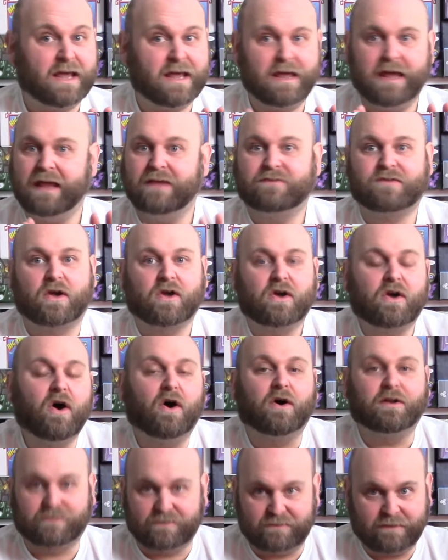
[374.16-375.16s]
is a
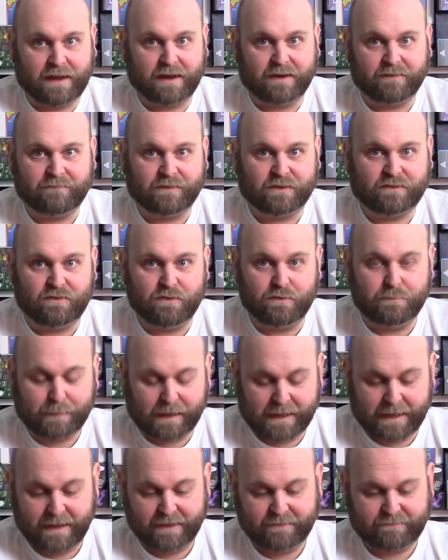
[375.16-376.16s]
godsend for 2
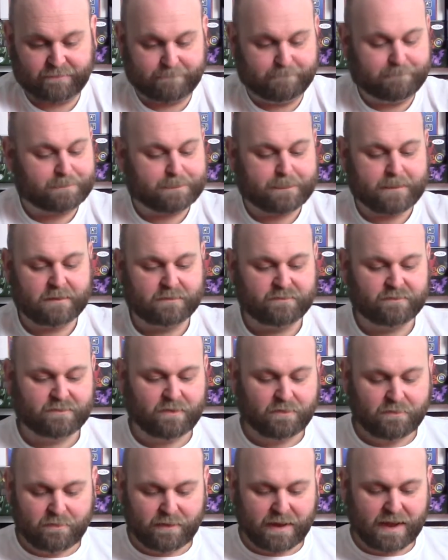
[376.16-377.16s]
players.
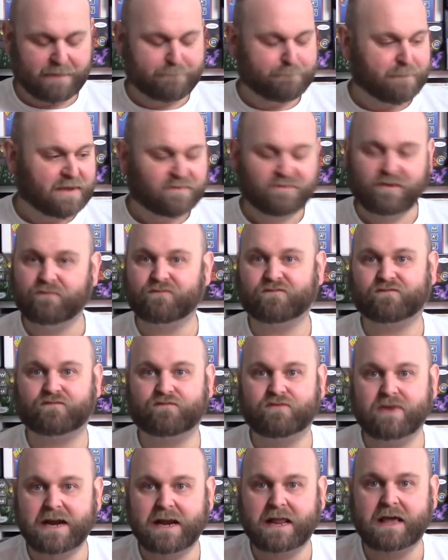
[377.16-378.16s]
So it makes it
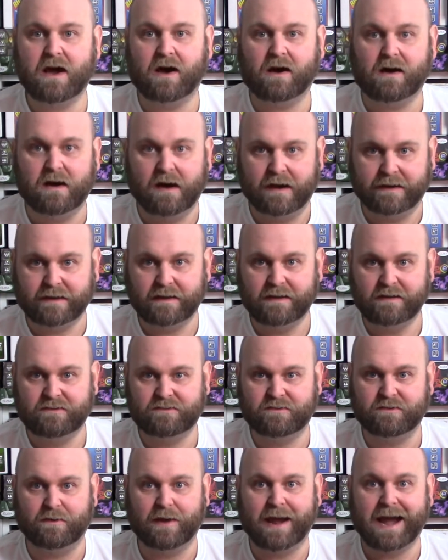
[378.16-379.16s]
really hard
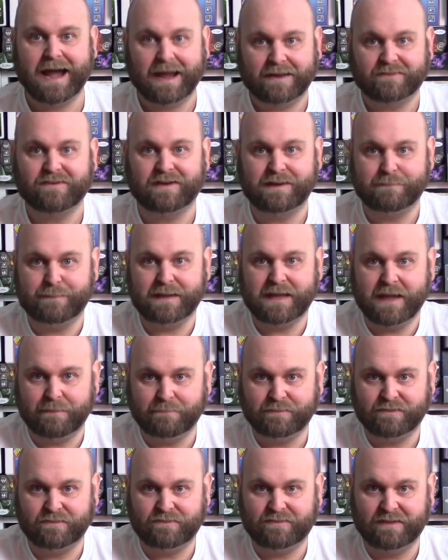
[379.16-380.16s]
to actually be able
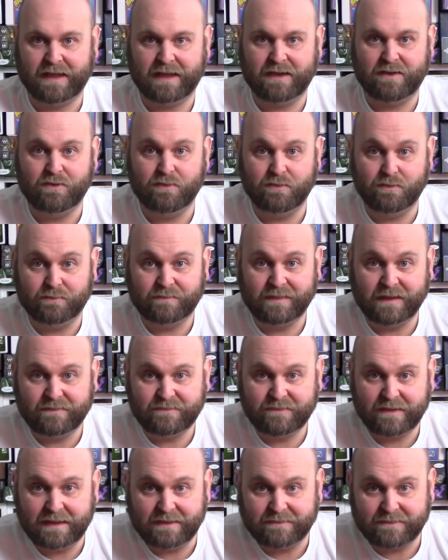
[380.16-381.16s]
to say who this
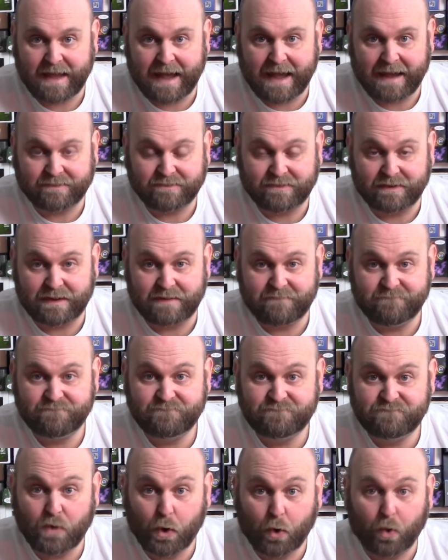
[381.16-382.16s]
is actually
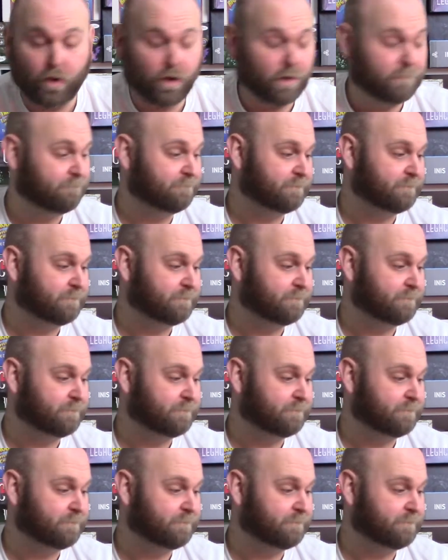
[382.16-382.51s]
for.